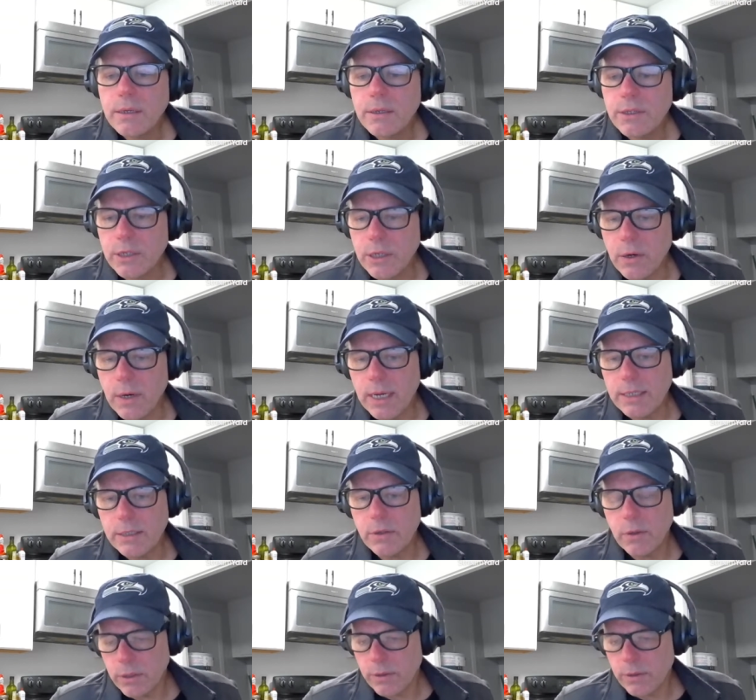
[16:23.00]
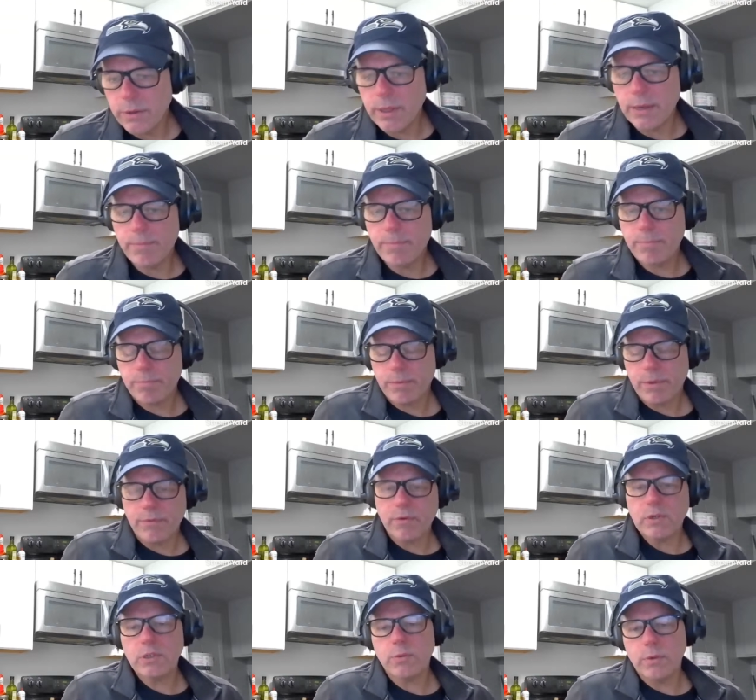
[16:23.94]
So I told her the
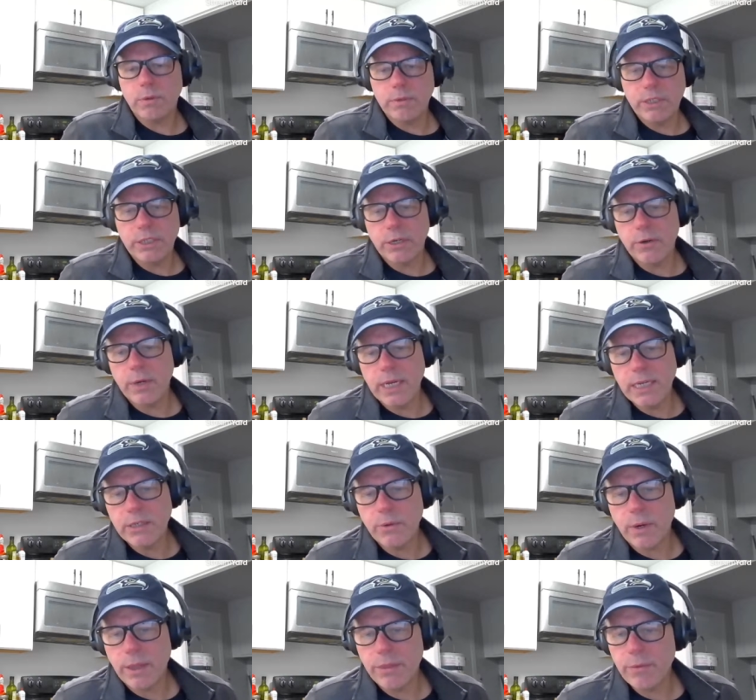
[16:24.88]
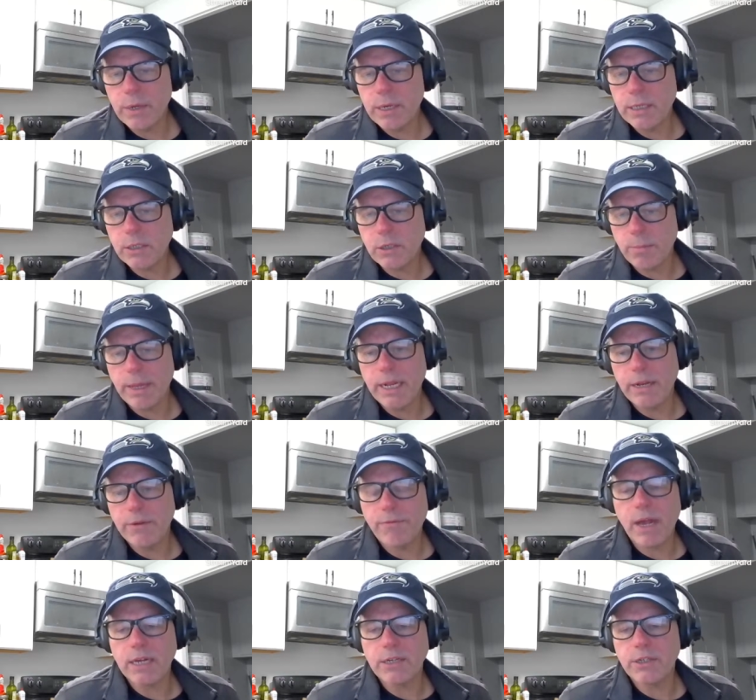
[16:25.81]
first one was 0823, so
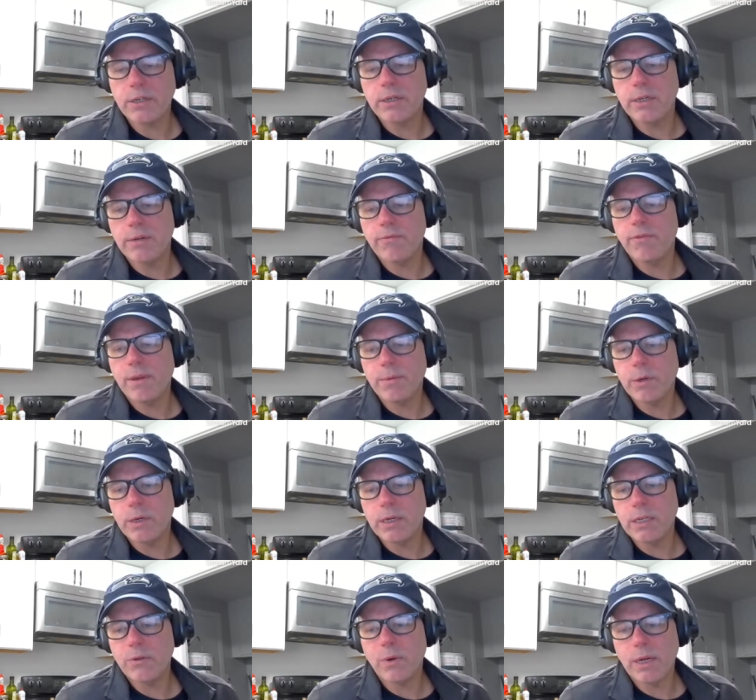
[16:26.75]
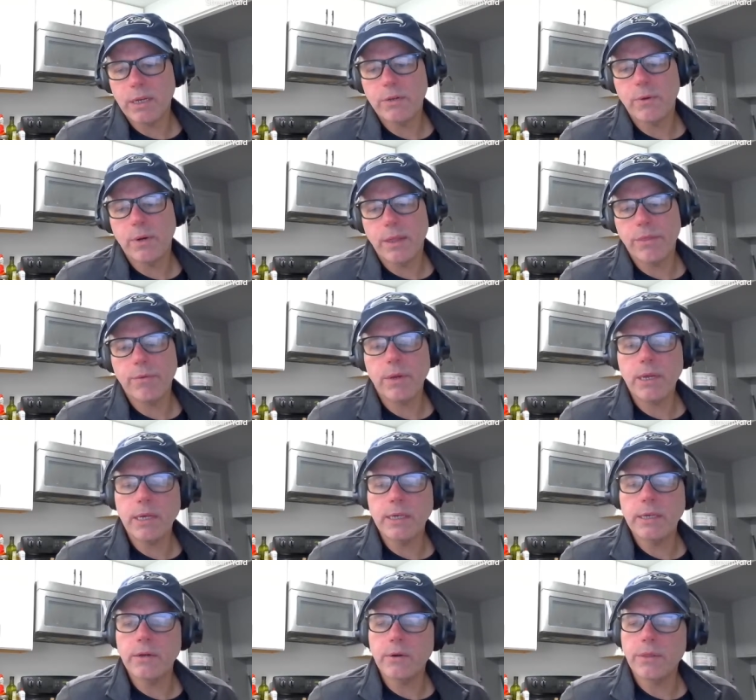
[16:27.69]
manufactured in February 2023,
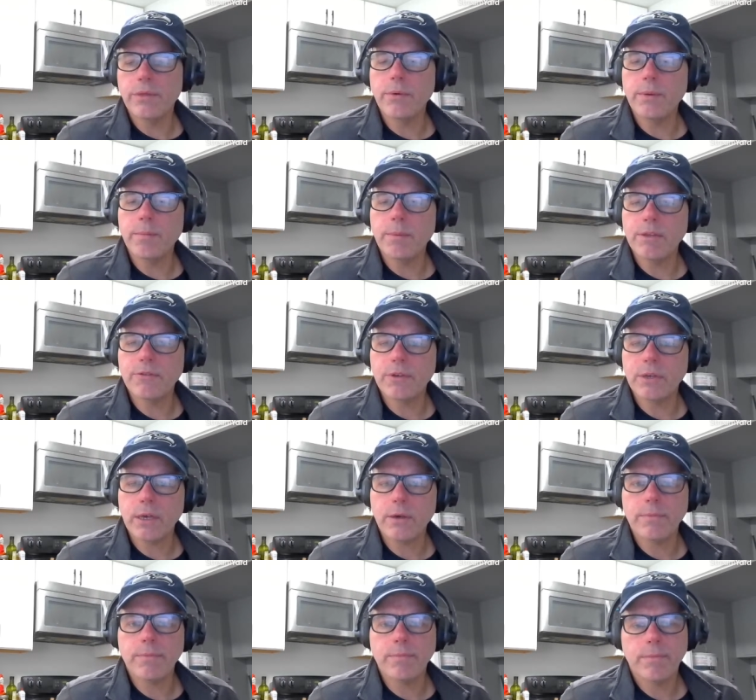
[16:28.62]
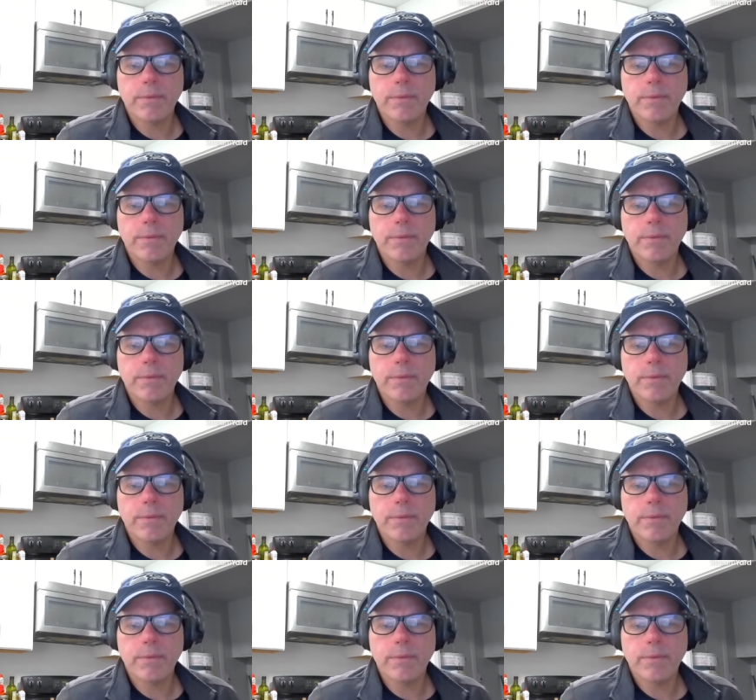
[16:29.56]
a year and 3 months ago.